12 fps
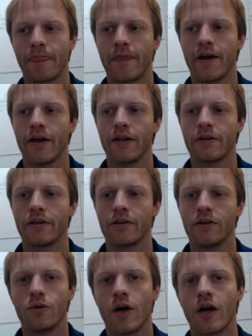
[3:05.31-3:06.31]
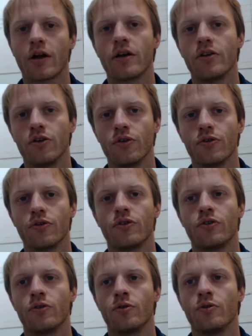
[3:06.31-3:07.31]
that the new hire could use
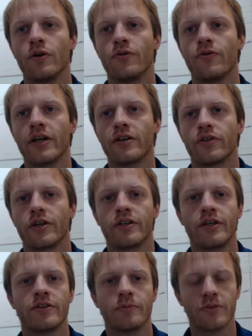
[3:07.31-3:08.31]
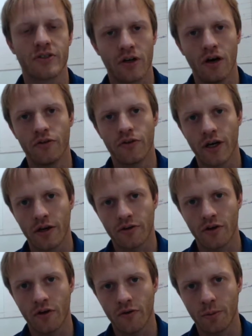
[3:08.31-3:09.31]
to effectively teach themselves how to
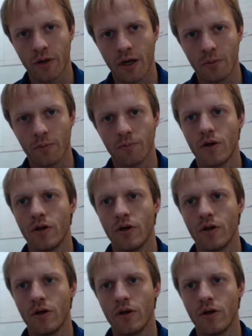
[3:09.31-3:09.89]
solve the problem.